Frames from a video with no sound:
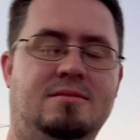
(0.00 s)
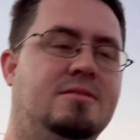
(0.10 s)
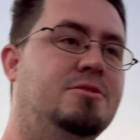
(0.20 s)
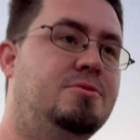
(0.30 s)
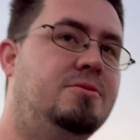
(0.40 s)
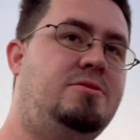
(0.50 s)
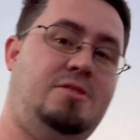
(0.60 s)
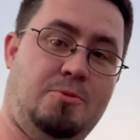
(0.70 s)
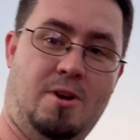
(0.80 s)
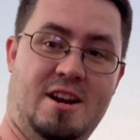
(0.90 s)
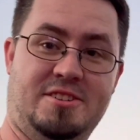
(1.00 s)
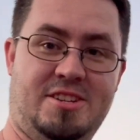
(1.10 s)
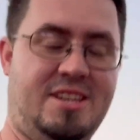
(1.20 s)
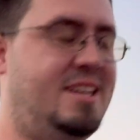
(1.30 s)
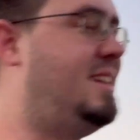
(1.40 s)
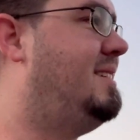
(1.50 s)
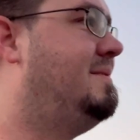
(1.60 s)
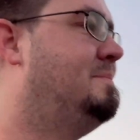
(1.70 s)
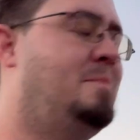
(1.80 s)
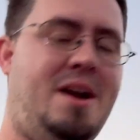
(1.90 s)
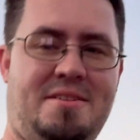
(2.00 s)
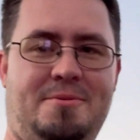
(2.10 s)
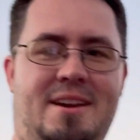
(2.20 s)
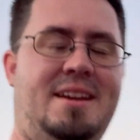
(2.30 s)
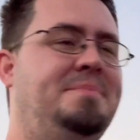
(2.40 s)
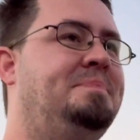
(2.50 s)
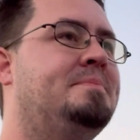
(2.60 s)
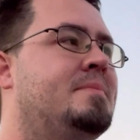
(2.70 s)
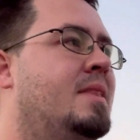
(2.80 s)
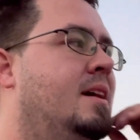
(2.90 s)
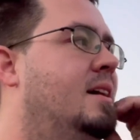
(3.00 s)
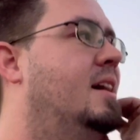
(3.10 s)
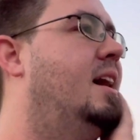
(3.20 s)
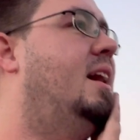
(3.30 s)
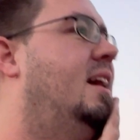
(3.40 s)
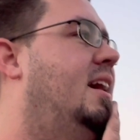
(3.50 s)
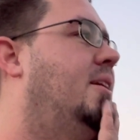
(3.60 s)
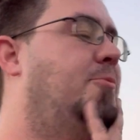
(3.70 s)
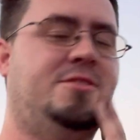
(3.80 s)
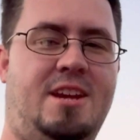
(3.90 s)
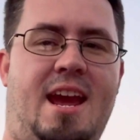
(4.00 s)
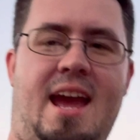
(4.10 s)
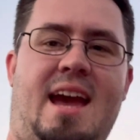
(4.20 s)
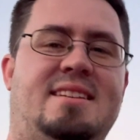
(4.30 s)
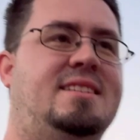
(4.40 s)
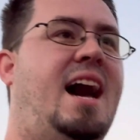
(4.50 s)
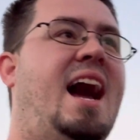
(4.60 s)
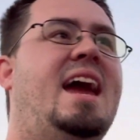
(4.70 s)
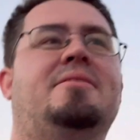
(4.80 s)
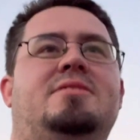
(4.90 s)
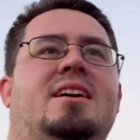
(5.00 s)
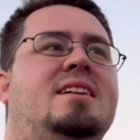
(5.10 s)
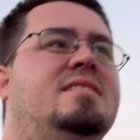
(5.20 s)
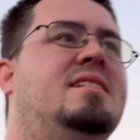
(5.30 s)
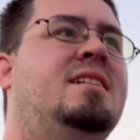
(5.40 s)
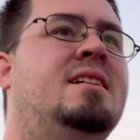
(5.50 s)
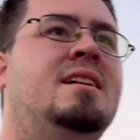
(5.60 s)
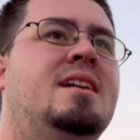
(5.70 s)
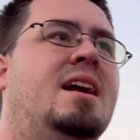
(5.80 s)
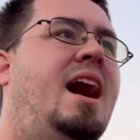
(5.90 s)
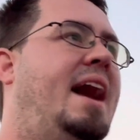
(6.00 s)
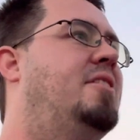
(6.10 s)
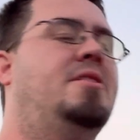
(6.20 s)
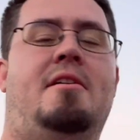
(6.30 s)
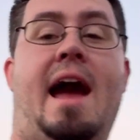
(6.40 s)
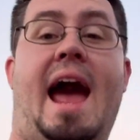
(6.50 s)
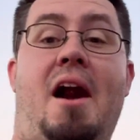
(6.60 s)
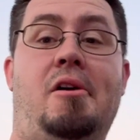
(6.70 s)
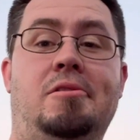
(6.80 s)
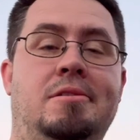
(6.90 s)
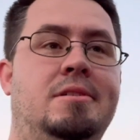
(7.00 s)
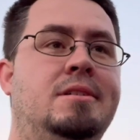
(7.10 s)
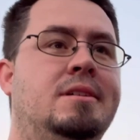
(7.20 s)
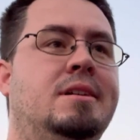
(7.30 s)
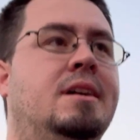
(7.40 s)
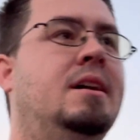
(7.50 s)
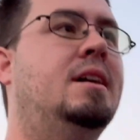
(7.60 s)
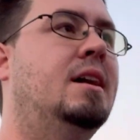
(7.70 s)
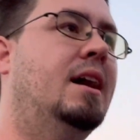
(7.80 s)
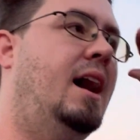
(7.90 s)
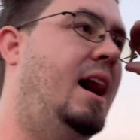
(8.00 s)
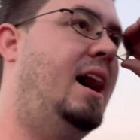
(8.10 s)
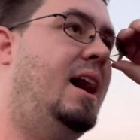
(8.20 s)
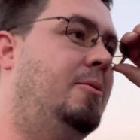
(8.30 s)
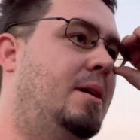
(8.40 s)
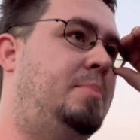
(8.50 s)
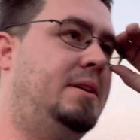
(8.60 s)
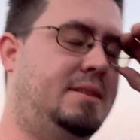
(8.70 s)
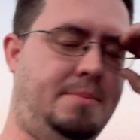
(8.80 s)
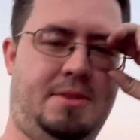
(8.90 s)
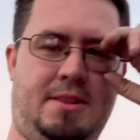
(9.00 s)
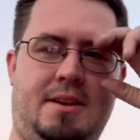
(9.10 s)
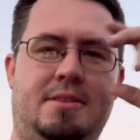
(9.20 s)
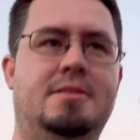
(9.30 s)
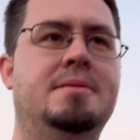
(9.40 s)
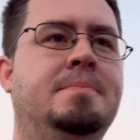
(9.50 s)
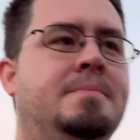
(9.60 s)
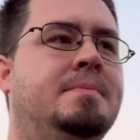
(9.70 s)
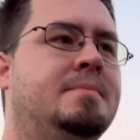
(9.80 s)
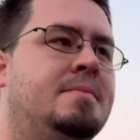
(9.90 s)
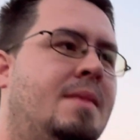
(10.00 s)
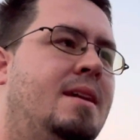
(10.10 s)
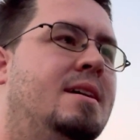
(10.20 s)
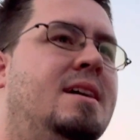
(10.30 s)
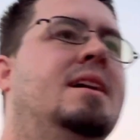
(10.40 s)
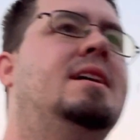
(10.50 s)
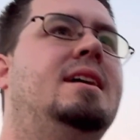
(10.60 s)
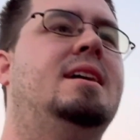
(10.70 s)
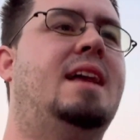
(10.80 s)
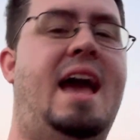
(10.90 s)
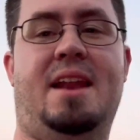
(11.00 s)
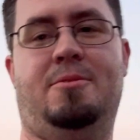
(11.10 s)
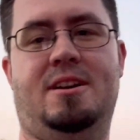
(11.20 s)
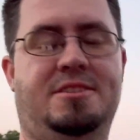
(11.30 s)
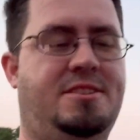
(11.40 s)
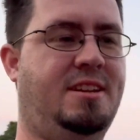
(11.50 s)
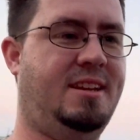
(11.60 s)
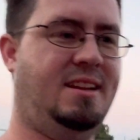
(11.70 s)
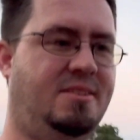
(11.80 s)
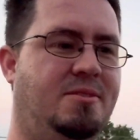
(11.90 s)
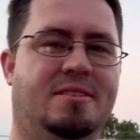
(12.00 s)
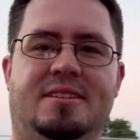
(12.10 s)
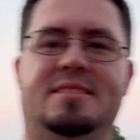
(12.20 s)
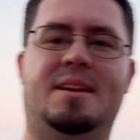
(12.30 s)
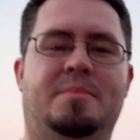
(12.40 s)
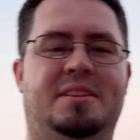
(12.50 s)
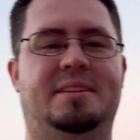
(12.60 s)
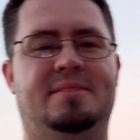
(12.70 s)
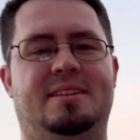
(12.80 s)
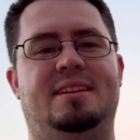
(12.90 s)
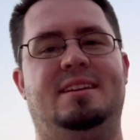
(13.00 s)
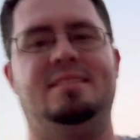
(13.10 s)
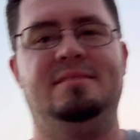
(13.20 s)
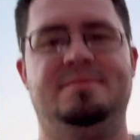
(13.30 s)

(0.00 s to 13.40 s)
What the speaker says: lose your wash ticket, by the way, which as I have done, I don't know how. When I picked up the load, it had a wash ticket, or at least I believe it did.